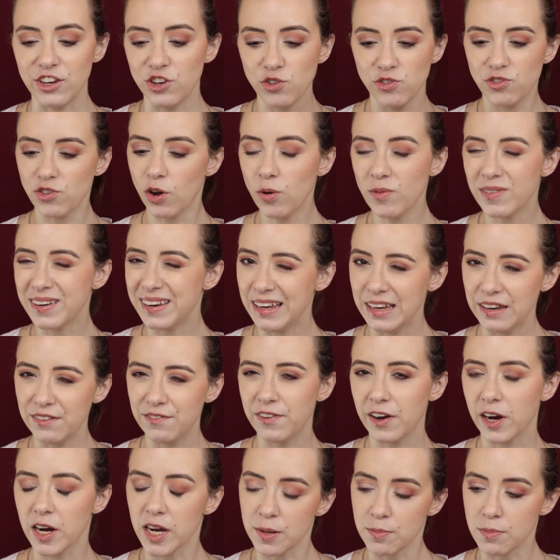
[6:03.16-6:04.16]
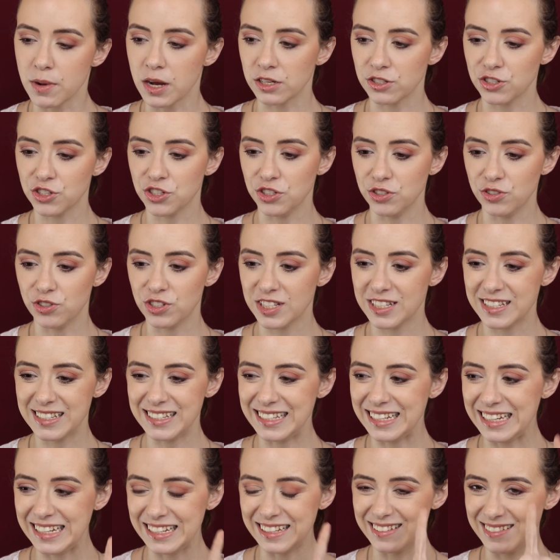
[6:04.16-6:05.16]
you don't need very much. You just
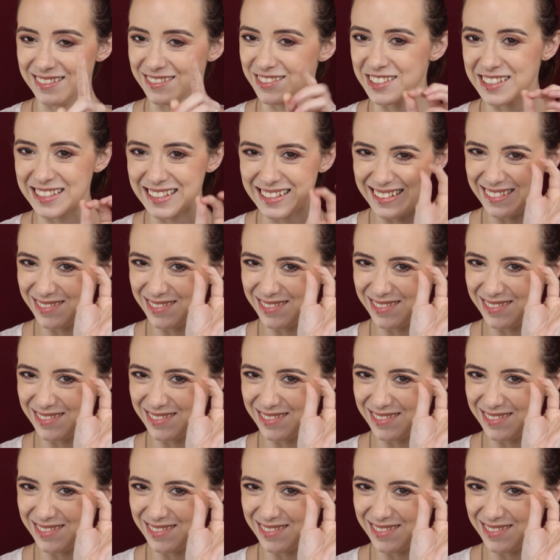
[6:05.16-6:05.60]
need just